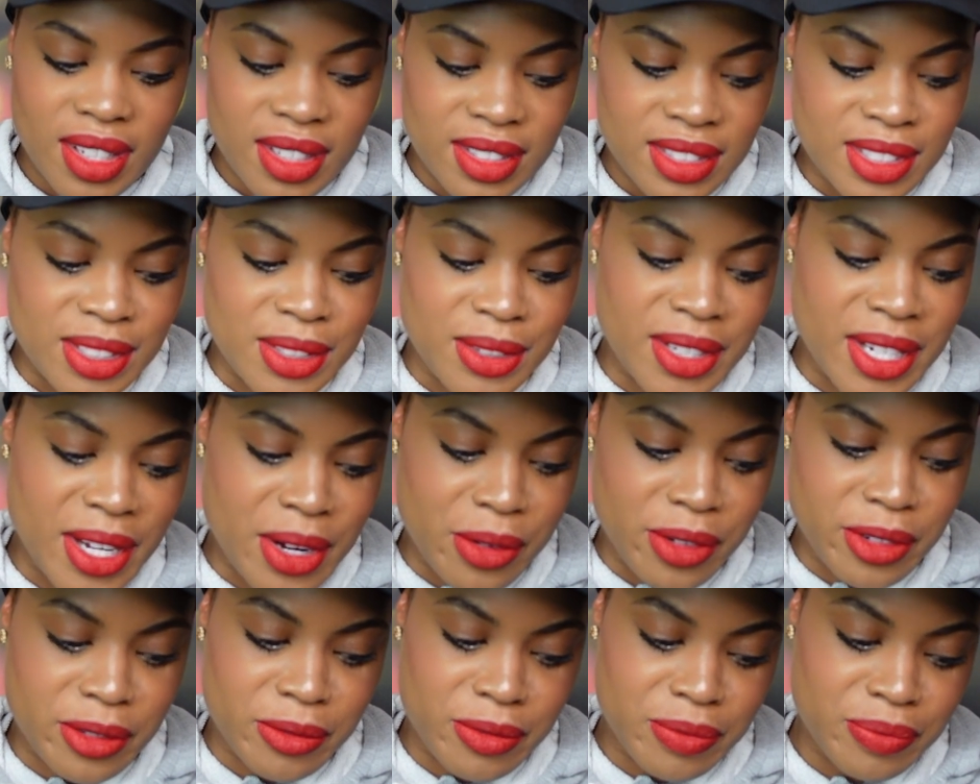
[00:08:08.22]
So
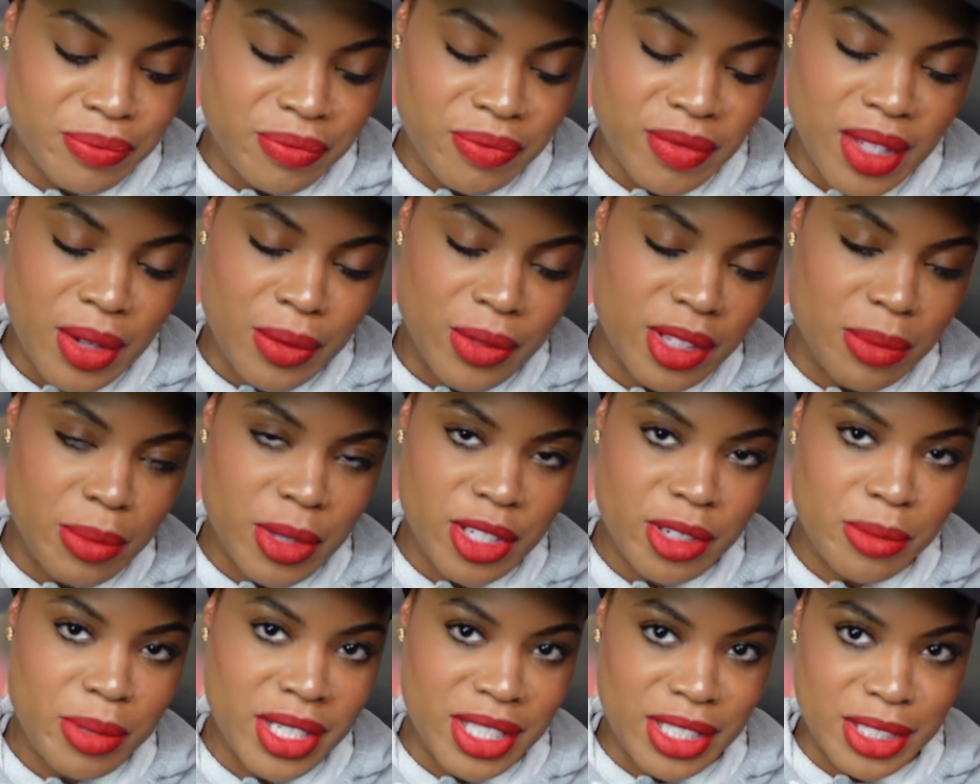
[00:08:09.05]
now with, with
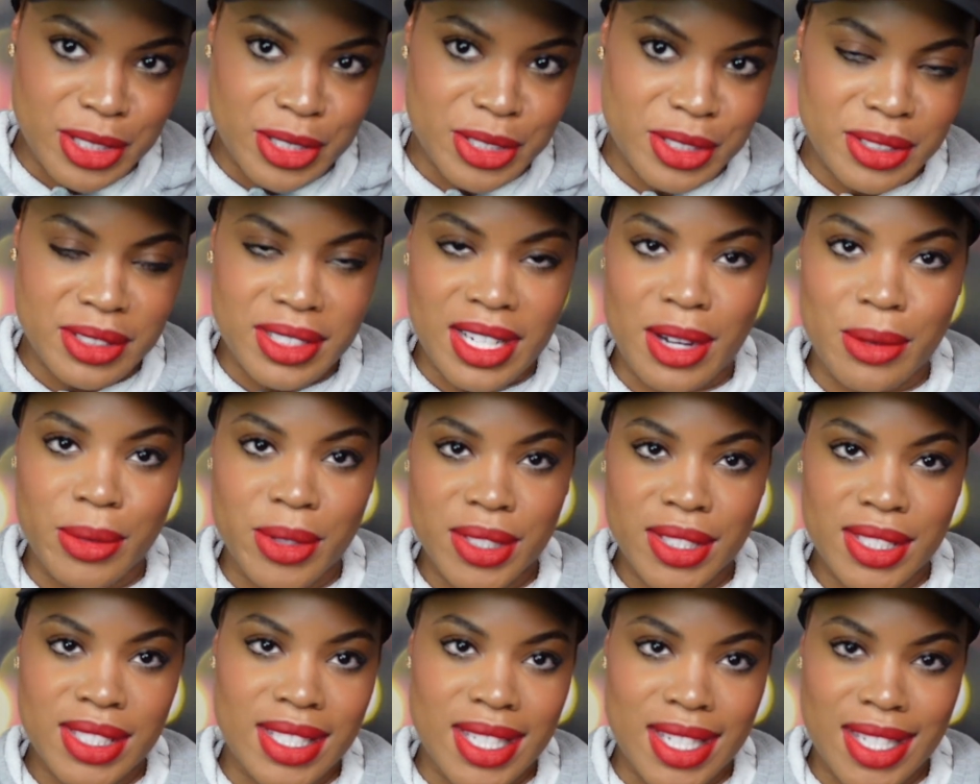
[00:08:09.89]
bitter peach, I
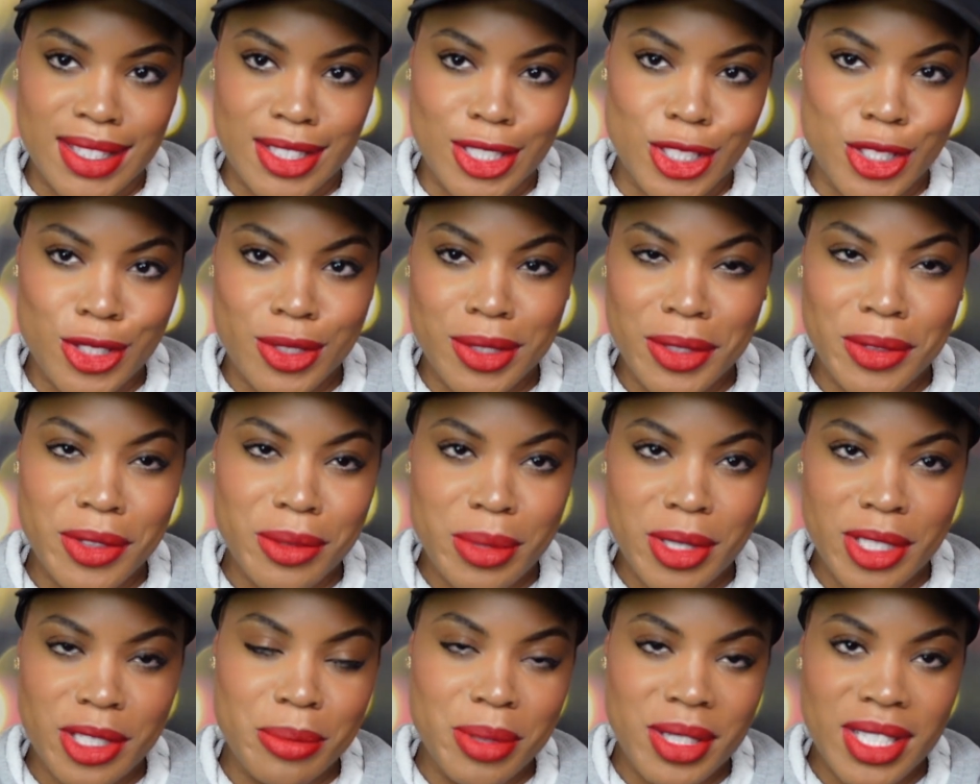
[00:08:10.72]
will say the trick with
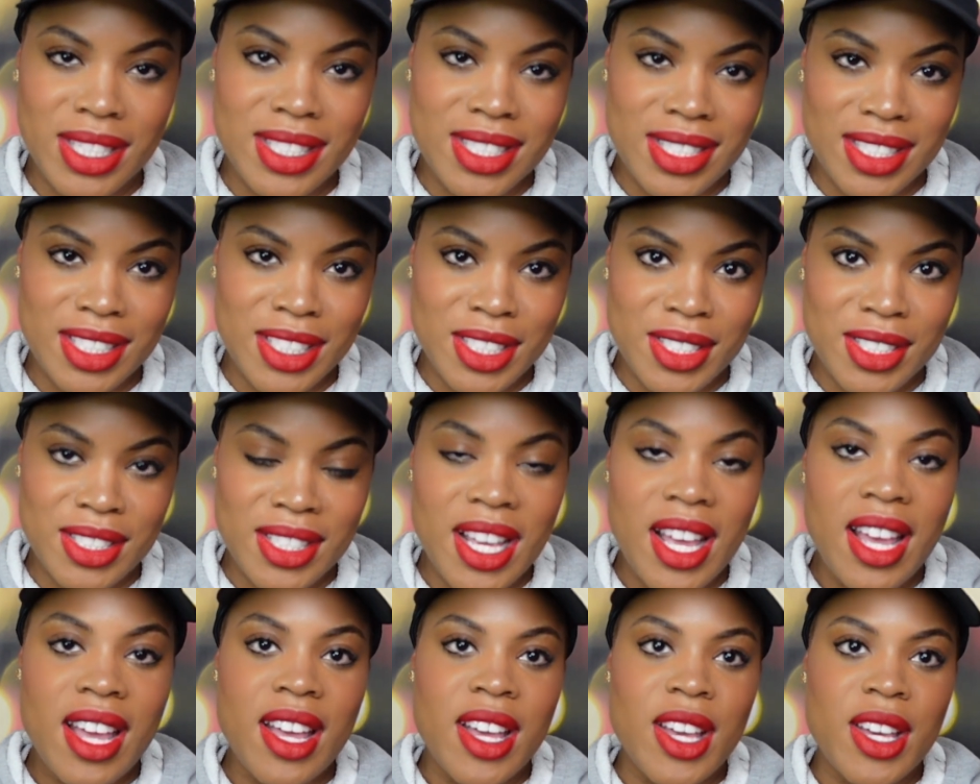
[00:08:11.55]
bitter peach is
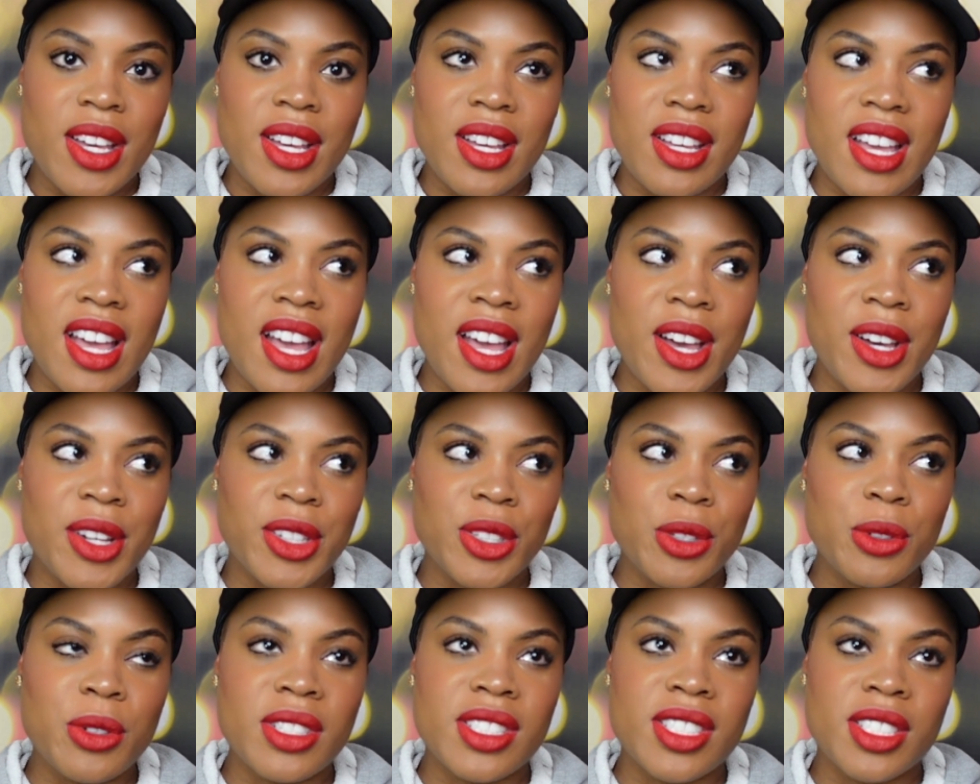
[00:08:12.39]
how
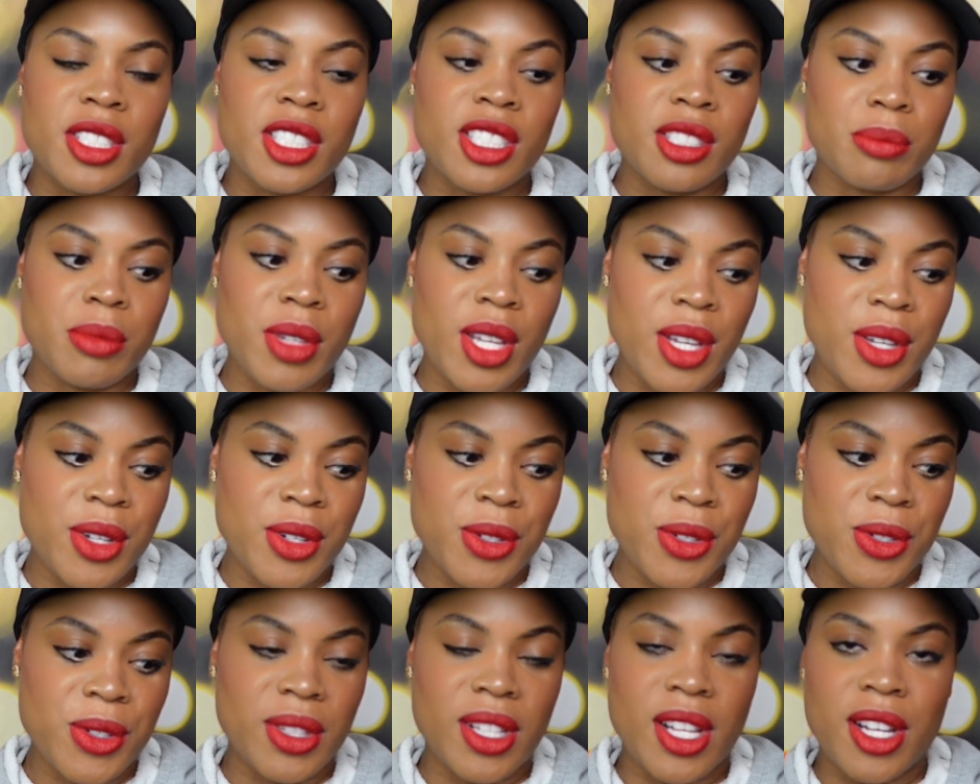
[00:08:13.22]
you could just
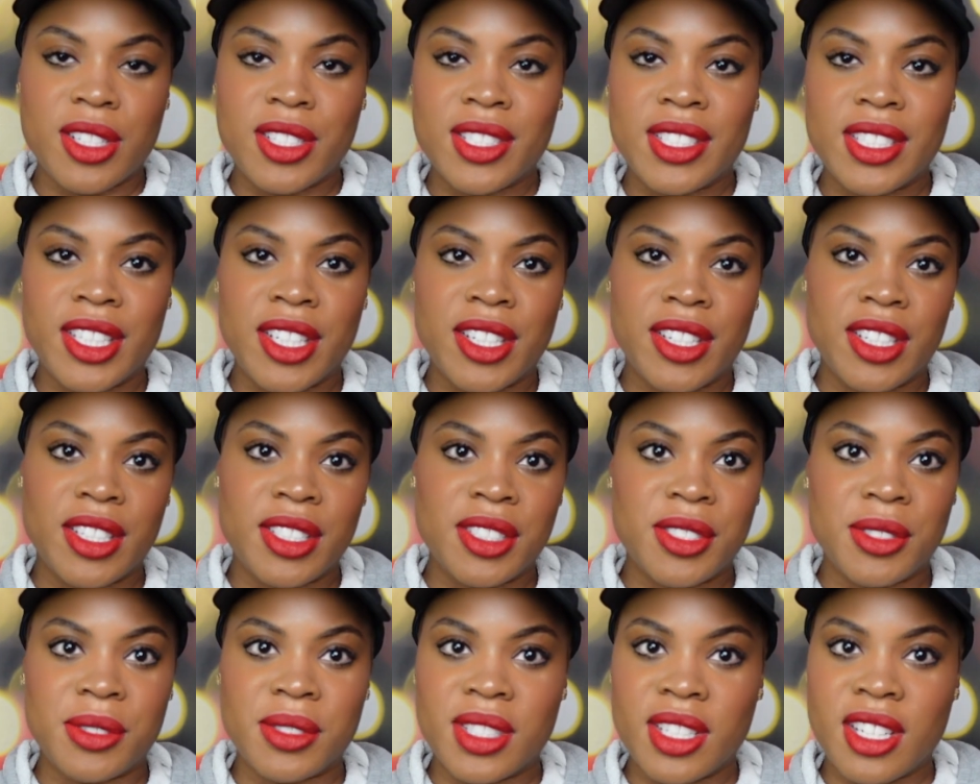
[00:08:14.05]
smell lost cherry
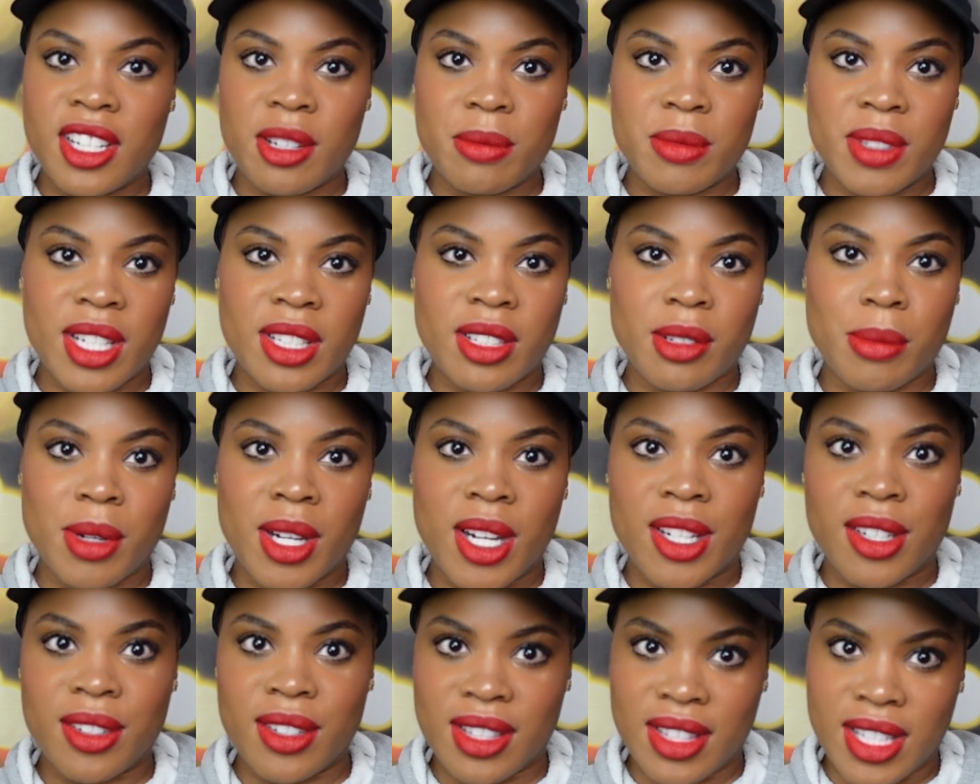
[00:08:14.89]
as soon as it comes out the
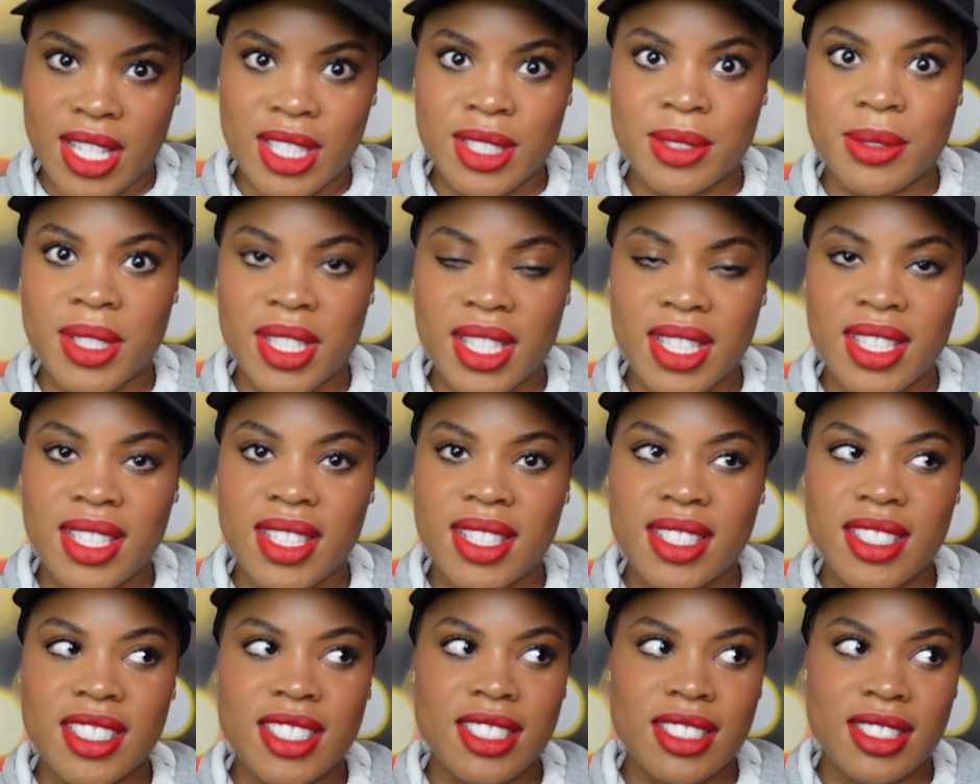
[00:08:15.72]
bottle and that's what it
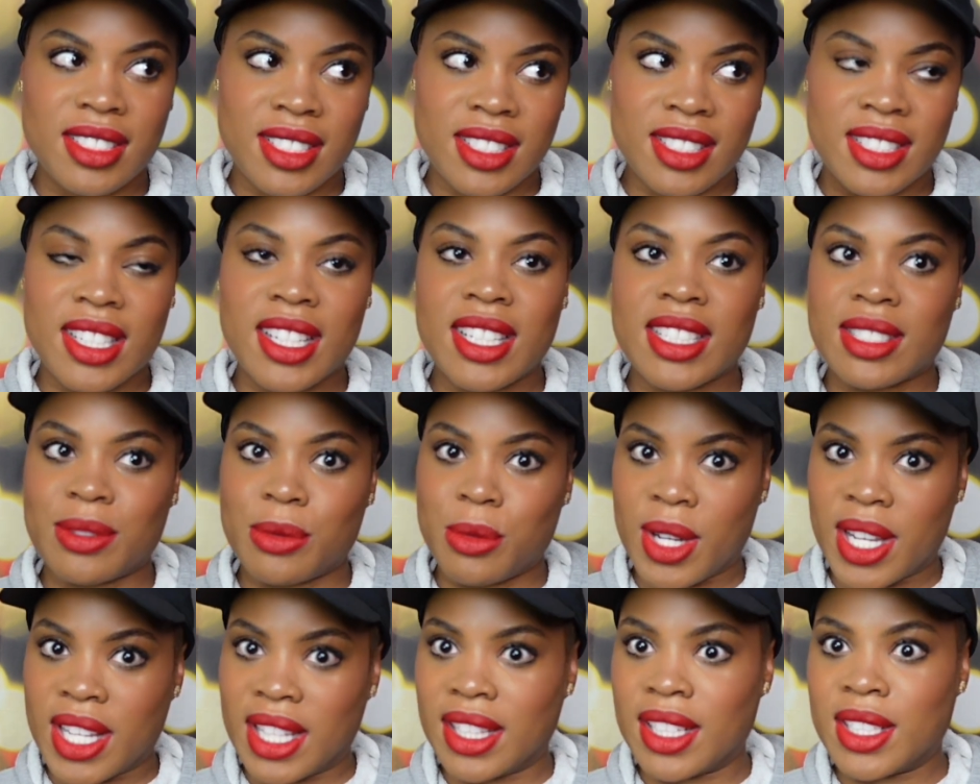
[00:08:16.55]
is because it has
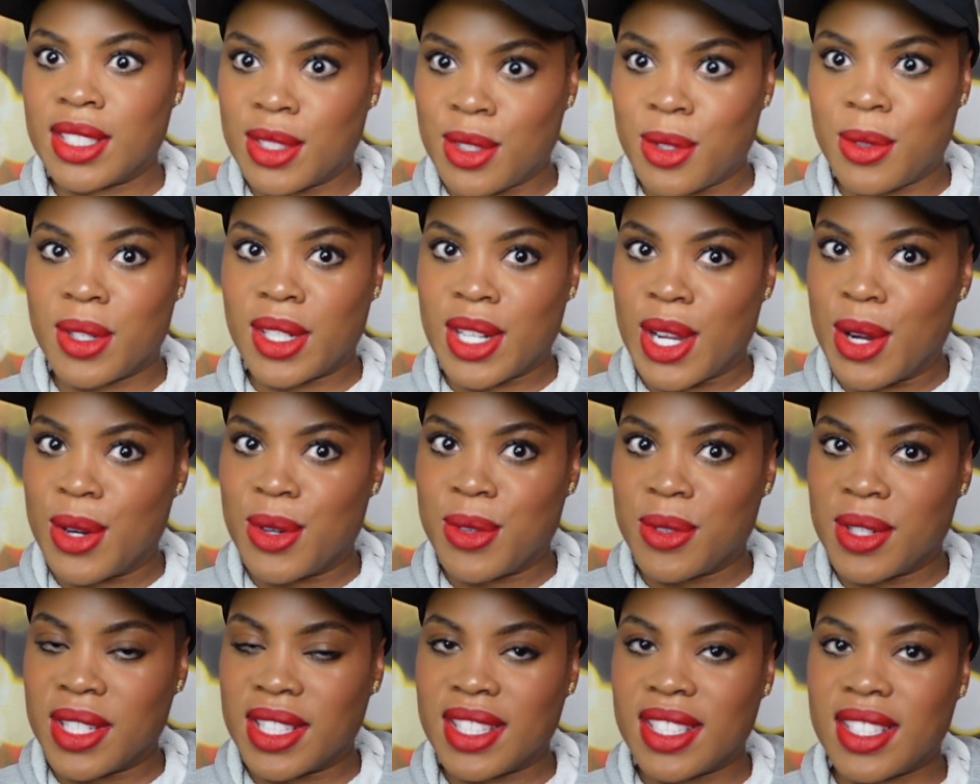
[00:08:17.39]
way less going
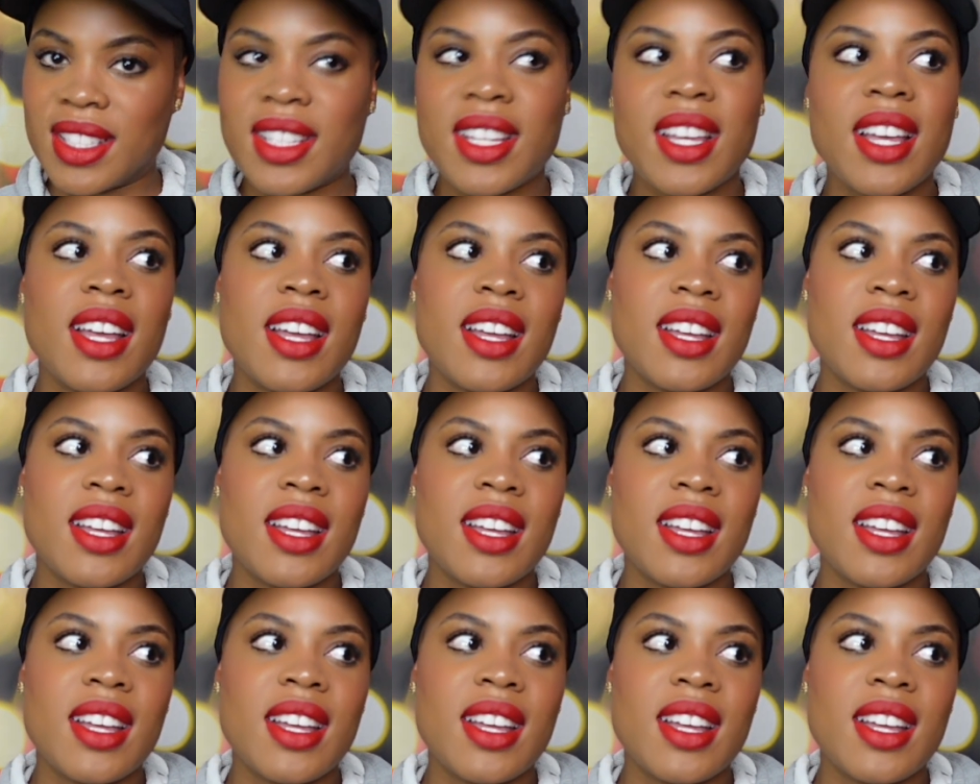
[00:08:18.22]
on with it.